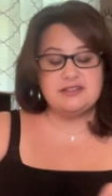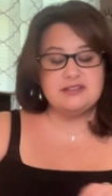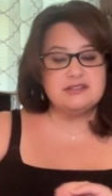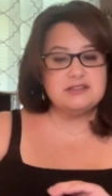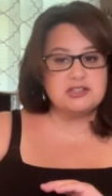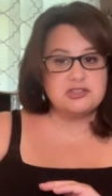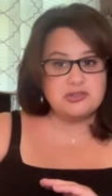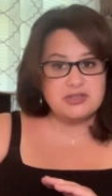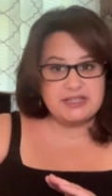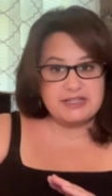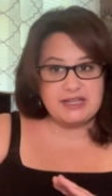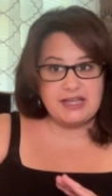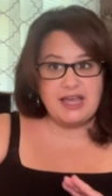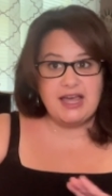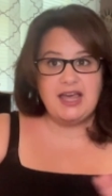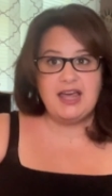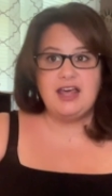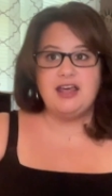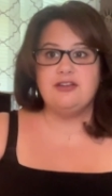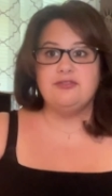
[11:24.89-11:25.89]
Literally
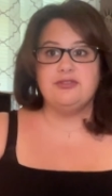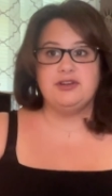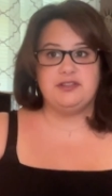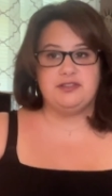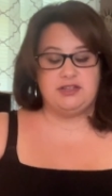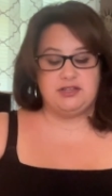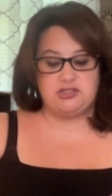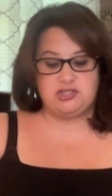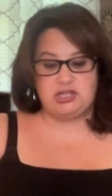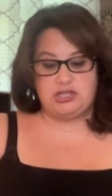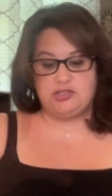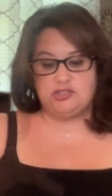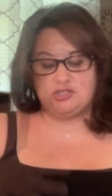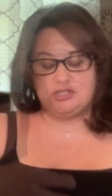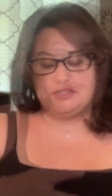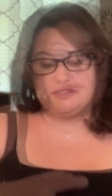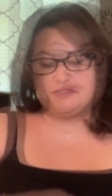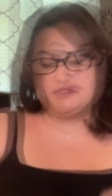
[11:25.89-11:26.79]
everything changes.